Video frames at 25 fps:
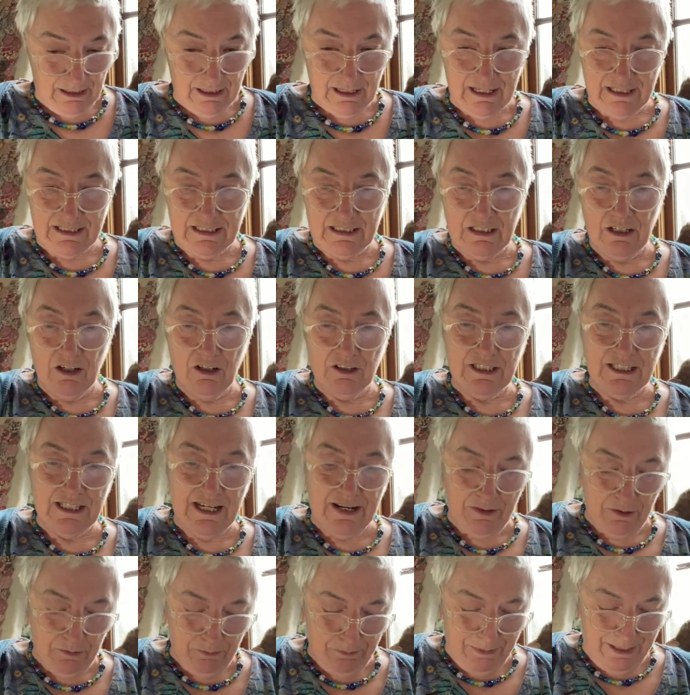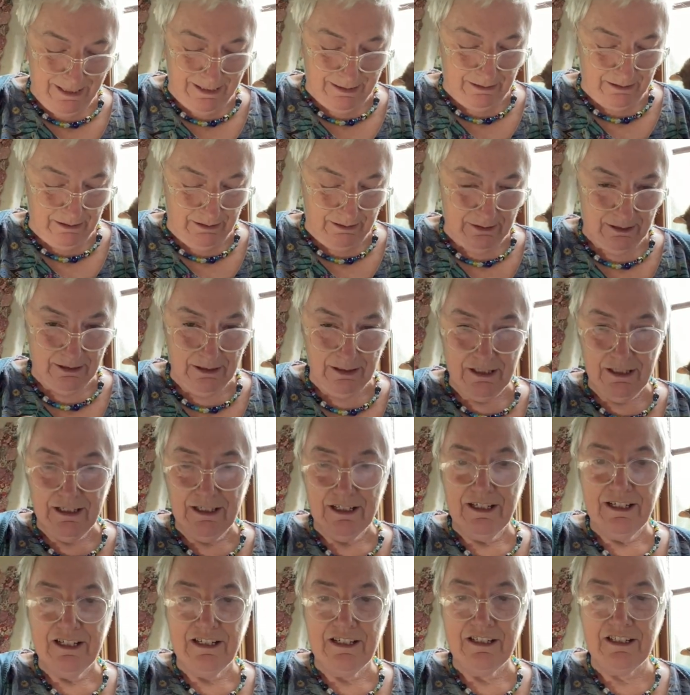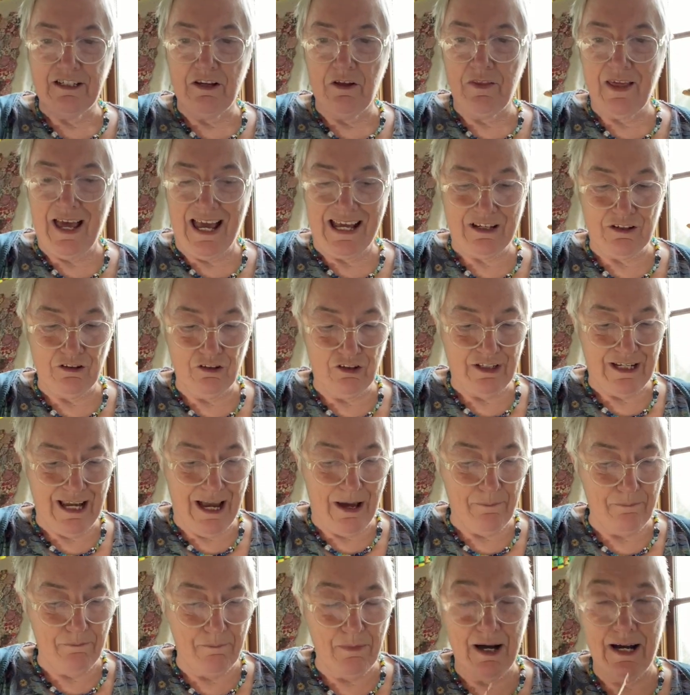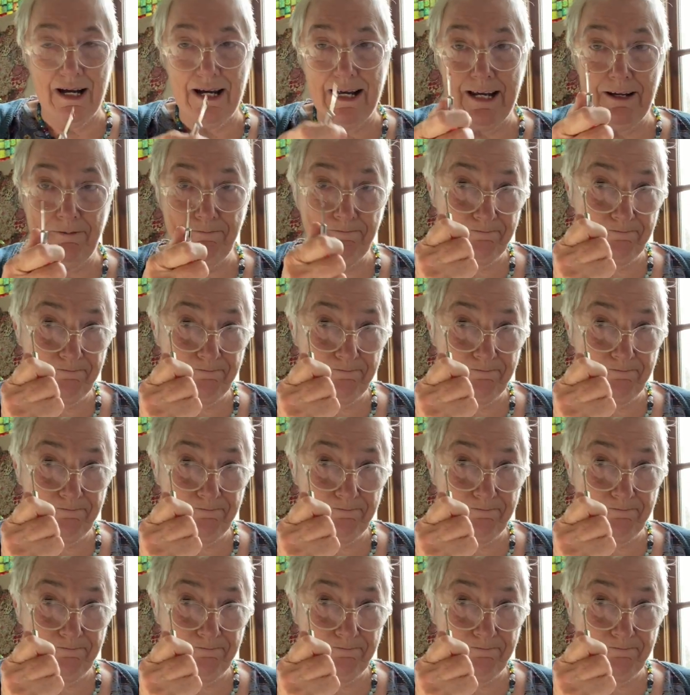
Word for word: I started in the middle so that I could get my